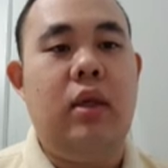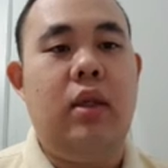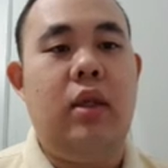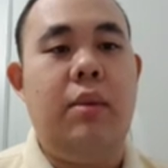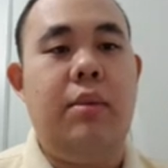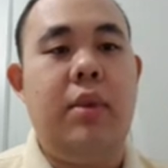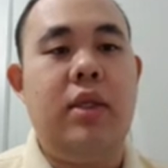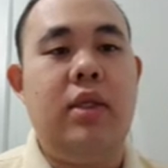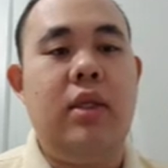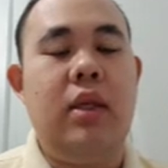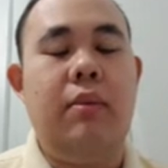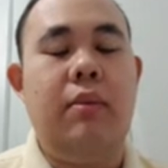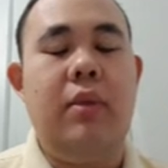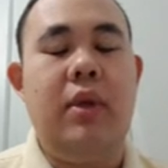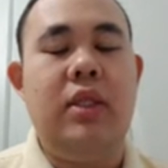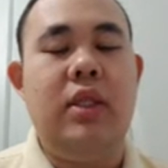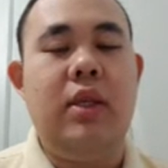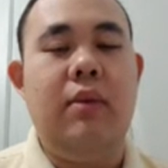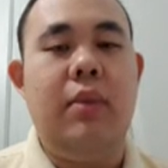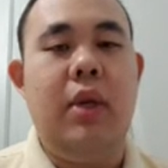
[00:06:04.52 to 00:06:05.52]
enables the
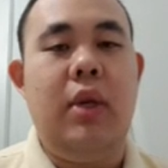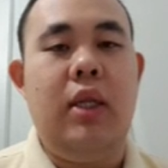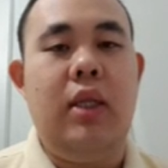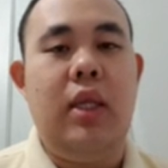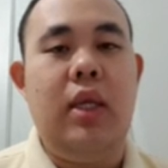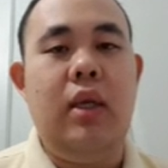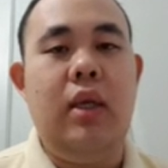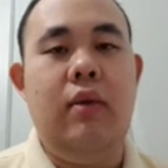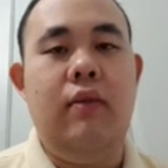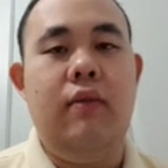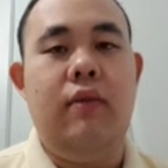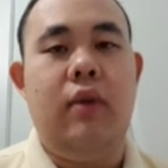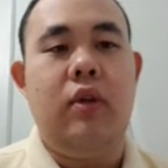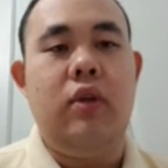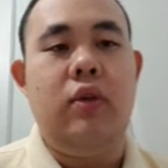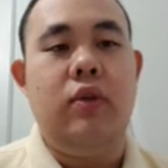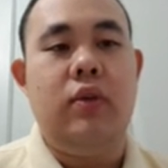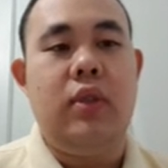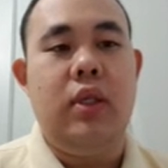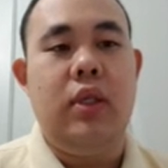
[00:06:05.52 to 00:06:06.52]
visibility for
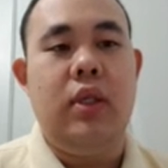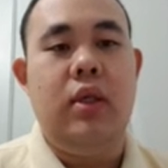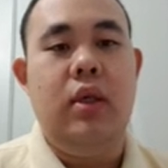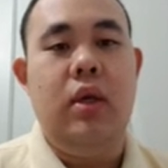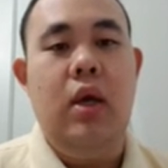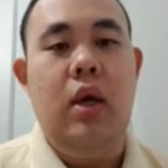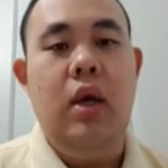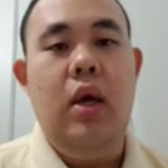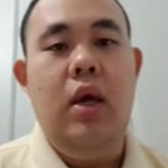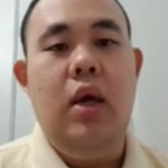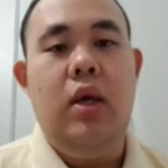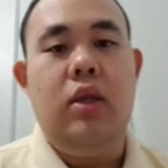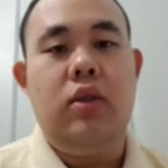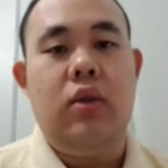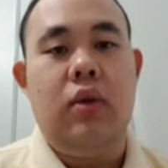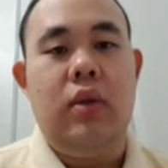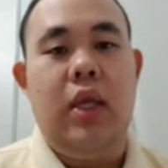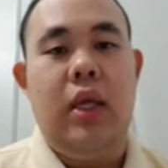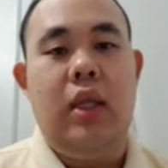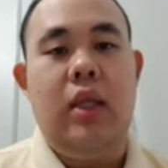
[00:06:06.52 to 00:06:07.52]
user
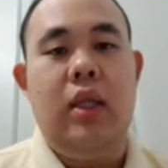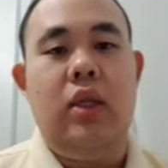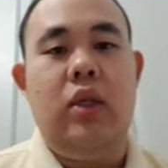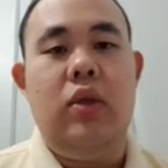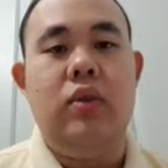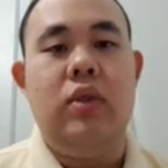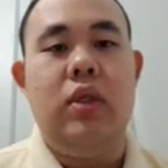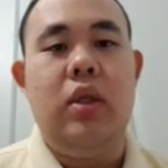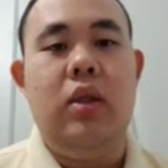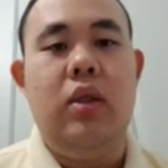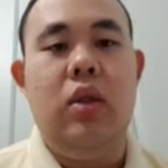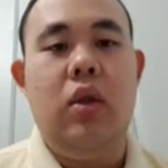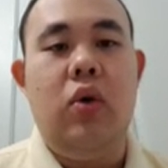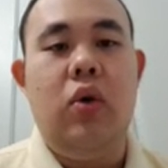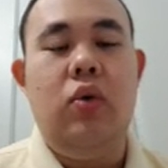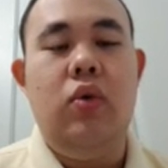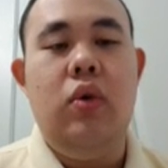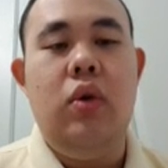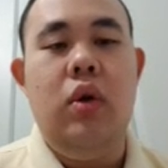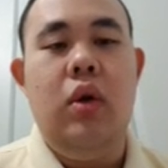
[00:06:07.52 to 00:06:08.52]
so that the user
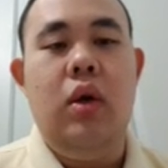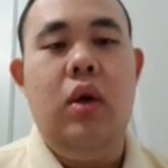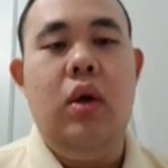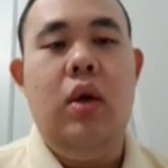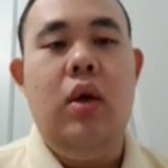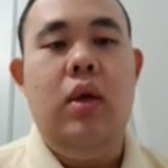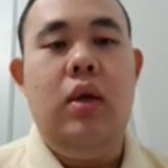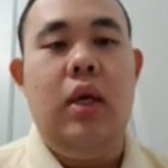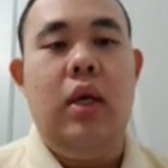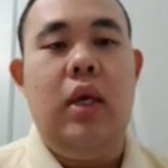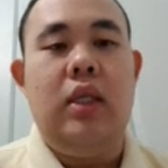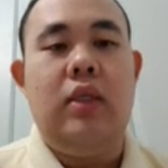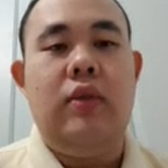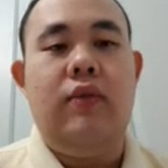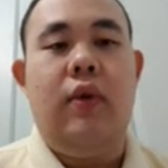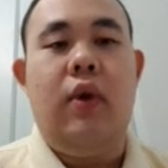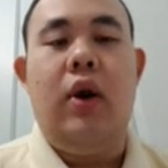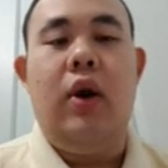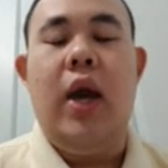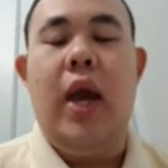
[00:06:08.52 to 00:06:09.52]
know it's
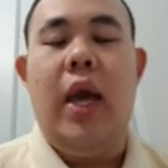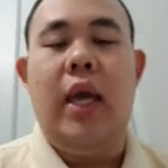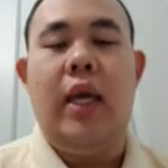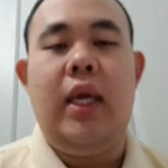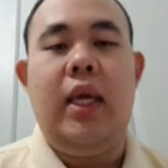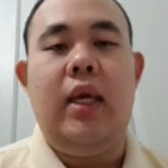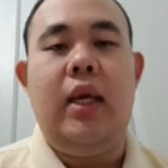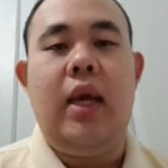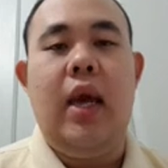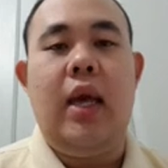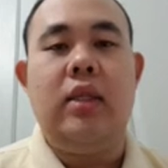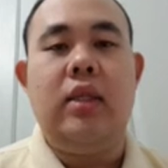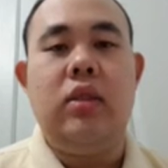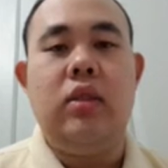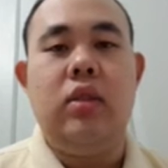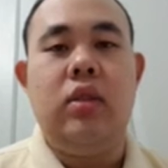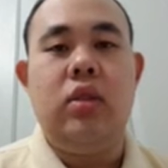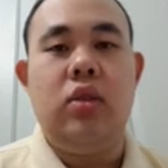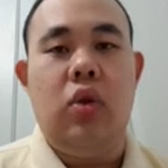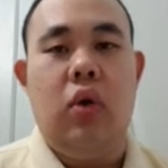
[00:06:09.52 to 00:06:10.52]
for hanging
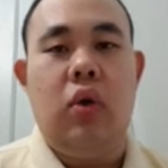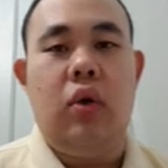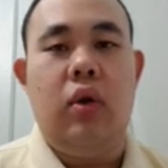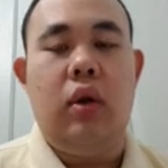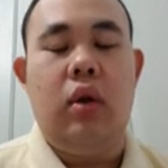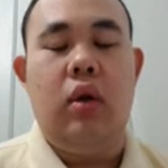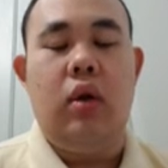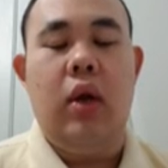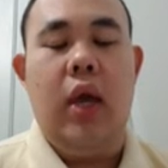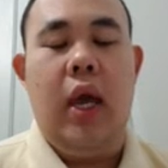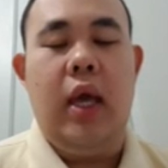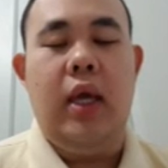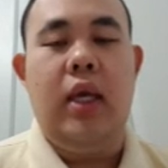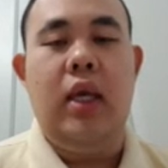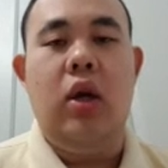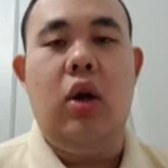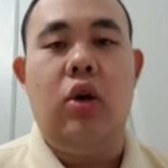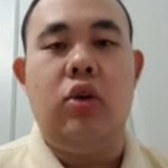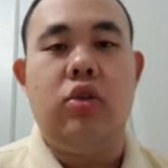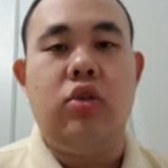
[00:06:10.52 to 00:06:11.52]

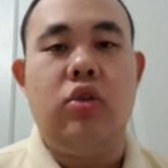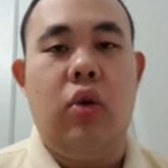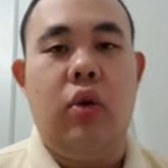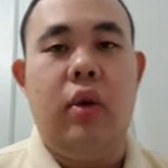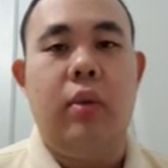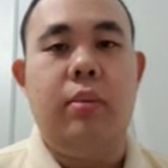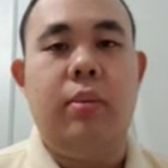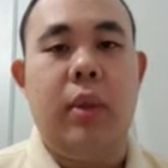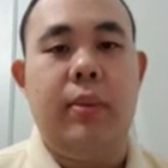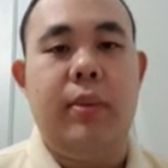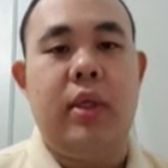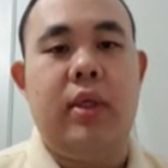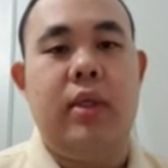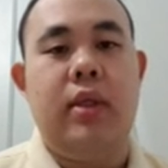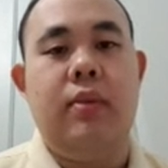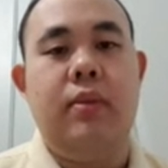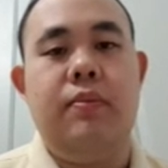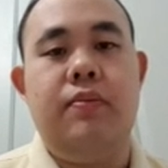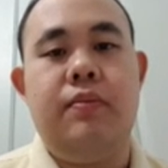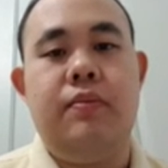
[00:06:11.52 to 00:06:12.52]
or storing
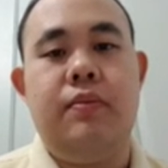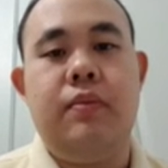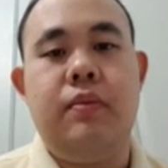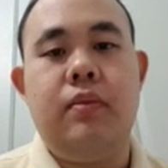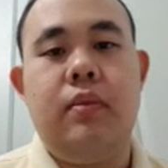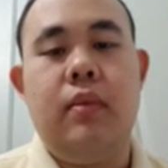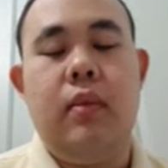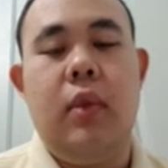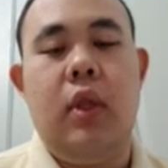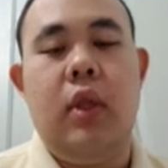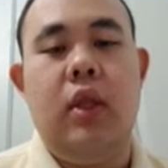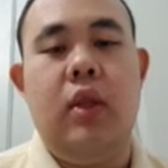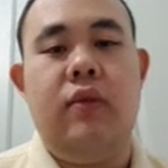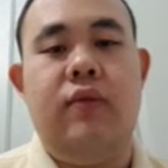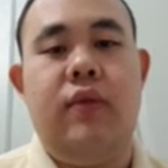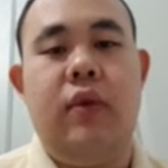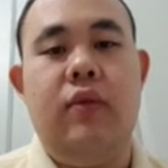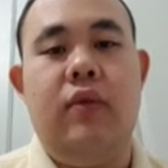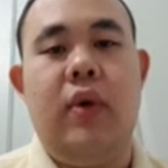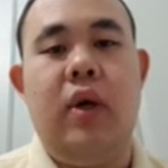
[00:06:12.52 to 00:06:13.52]
purpose. The
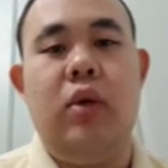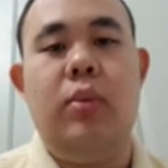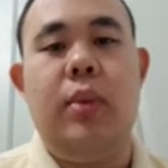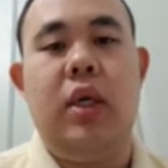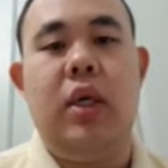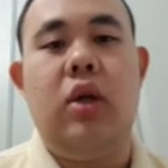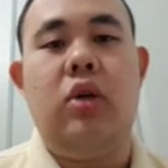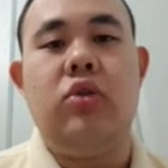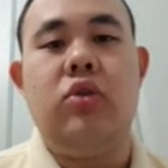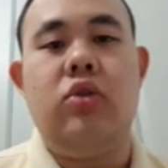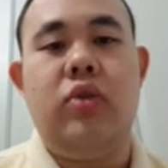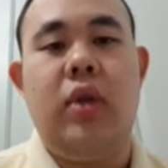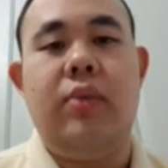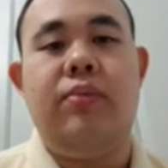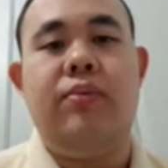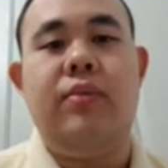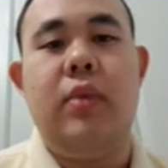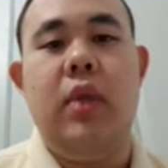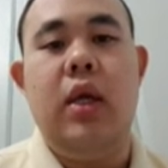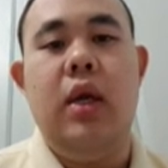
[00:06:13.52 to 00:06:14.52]
fourth one will be
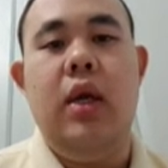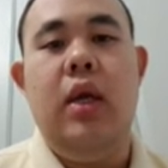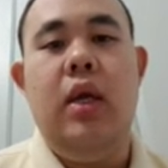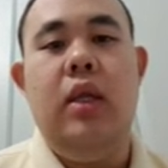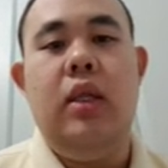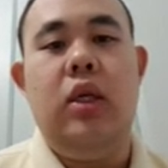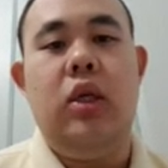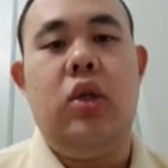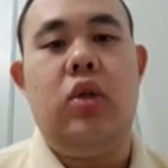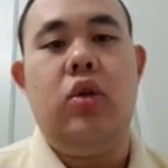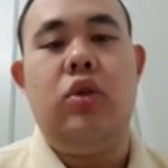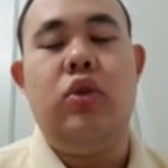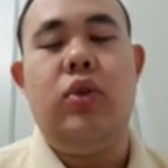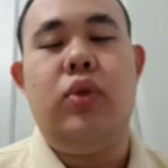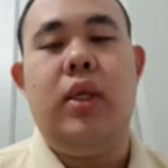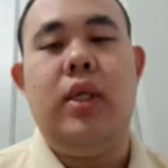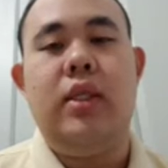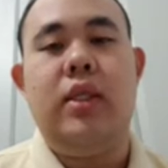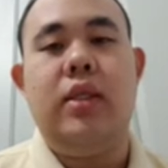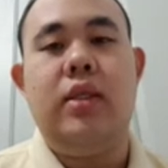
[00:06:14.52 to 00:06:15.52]
constraint. The
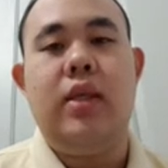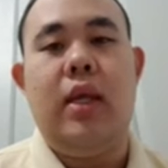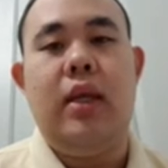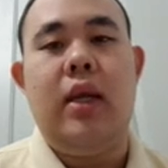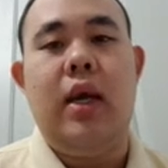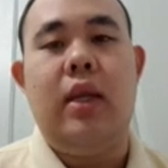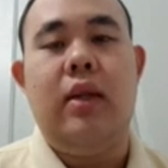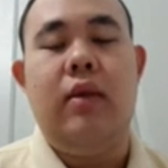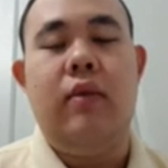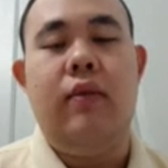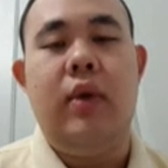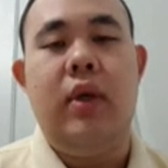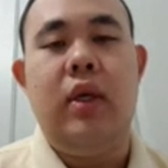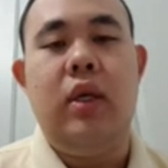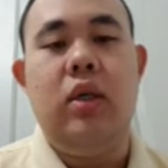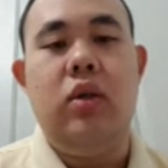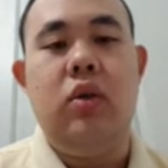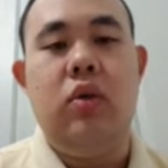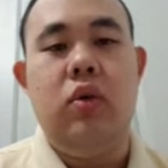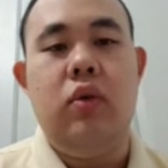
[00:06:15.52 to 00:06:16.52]
constraint is set at the
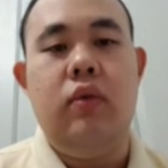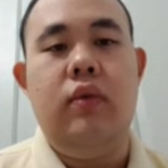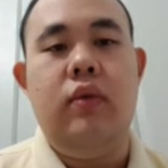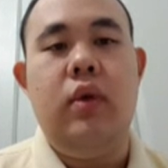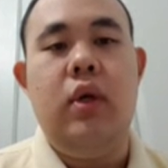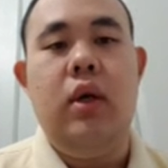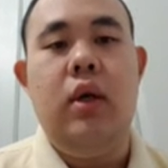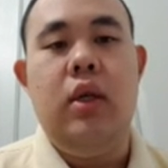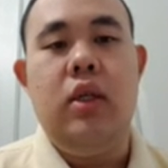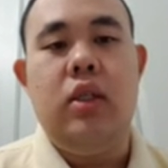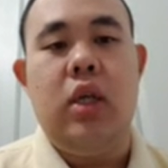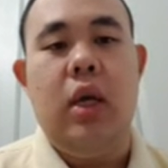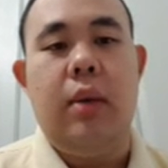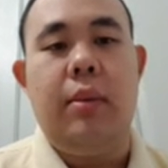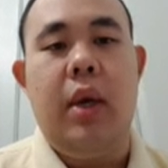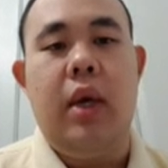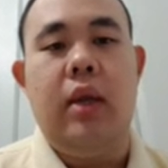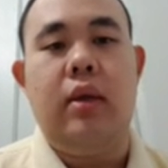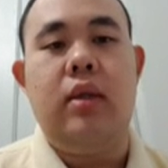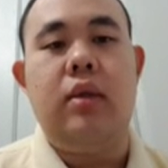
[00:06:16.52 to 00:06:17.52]
finger groove
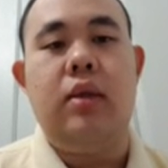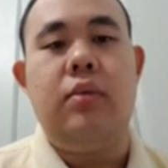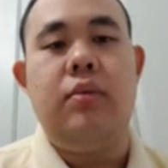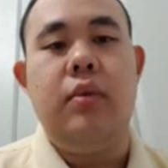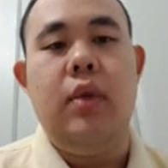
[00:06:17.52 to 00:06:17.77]
shape handle.